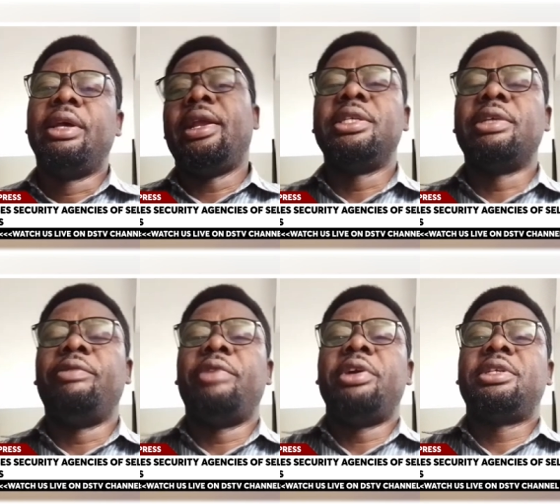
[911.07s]
And then
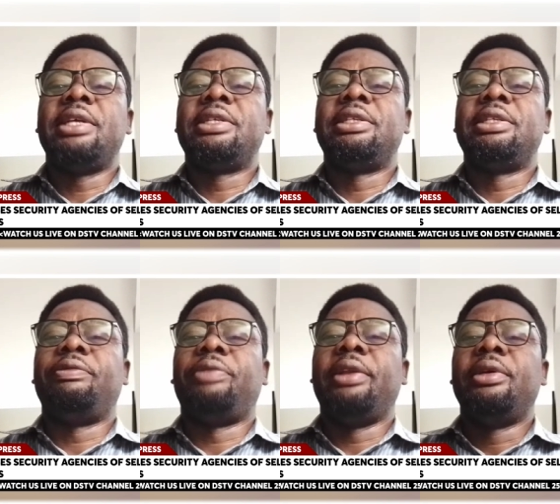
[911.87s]
security is a very
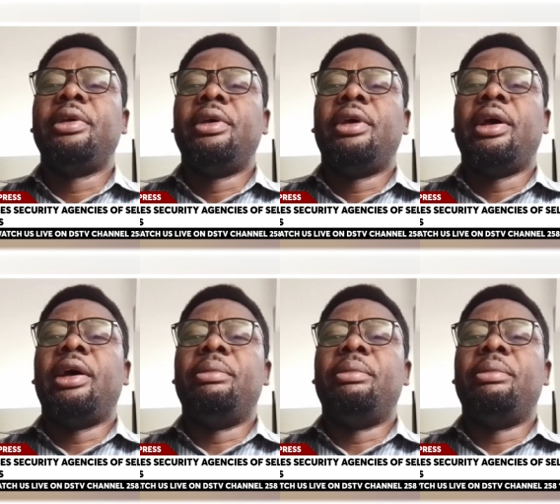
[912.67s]
sensitive thing.